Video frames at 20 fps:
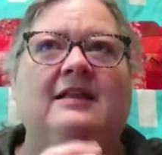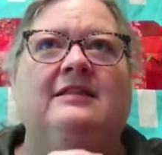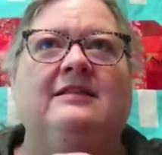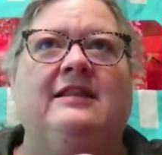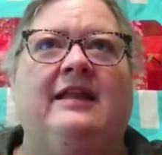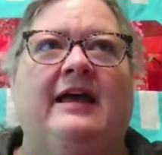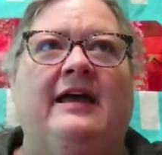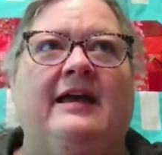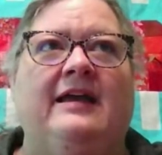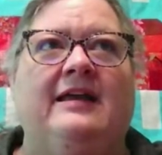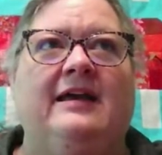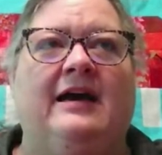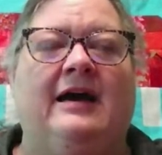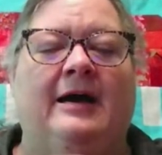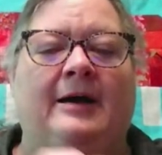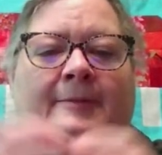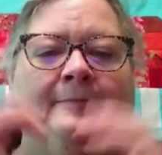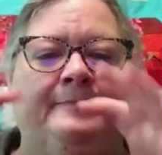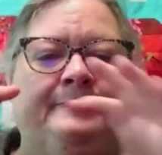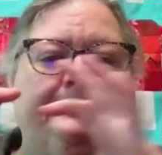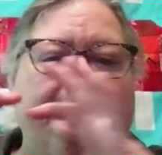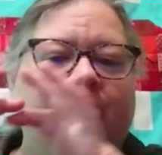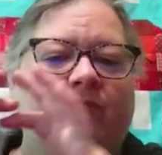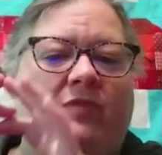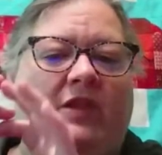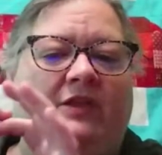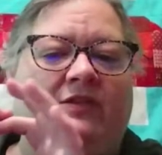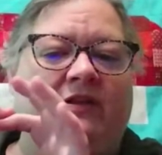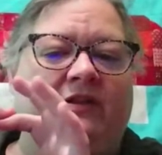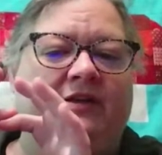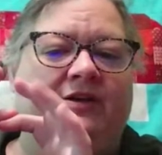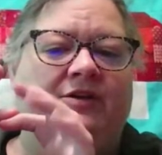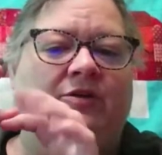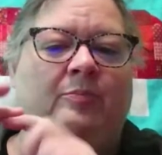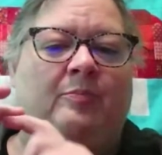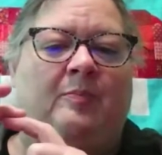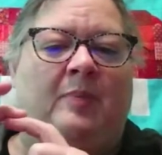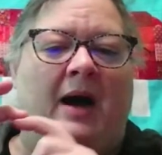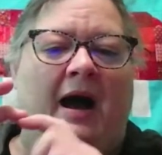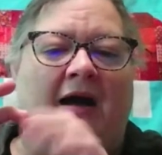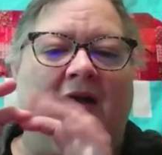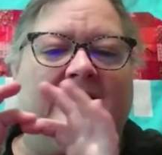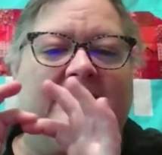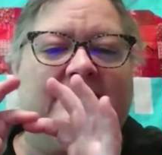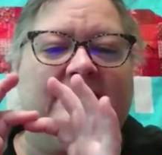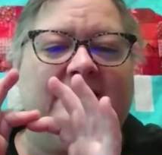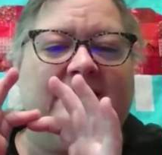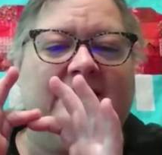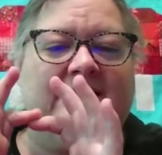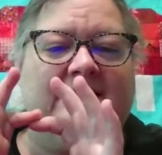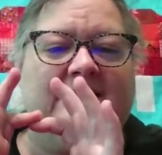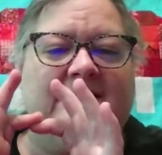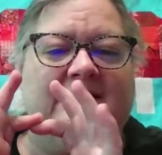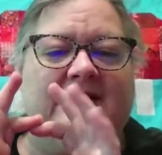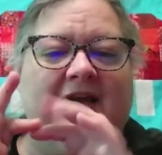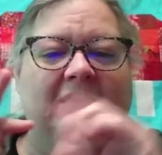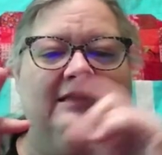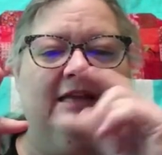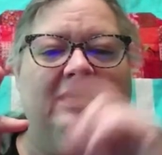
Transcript: like the little boxes